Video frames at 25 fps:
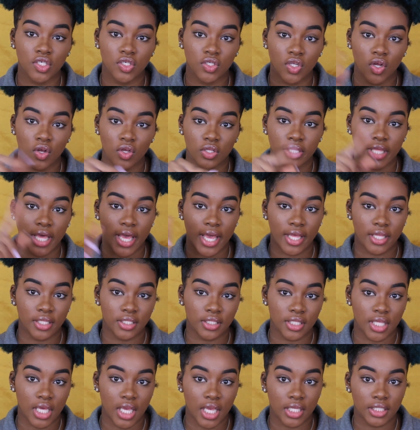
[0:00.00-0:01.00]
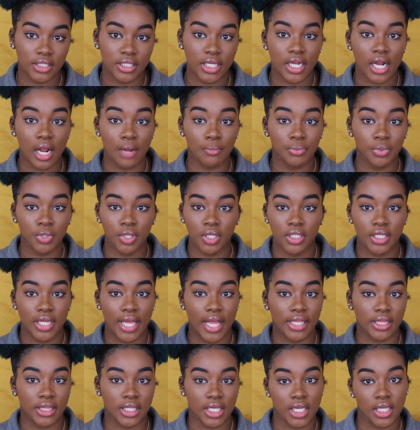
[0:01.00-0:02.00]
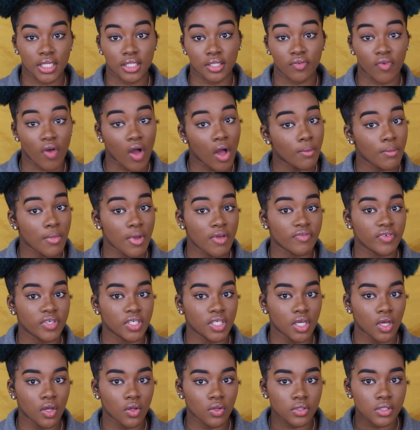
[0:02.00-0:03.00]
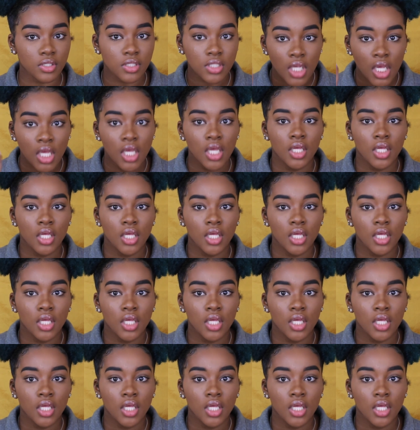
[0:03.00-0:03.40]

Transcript: You know, that thing that I put at the end of all my videos.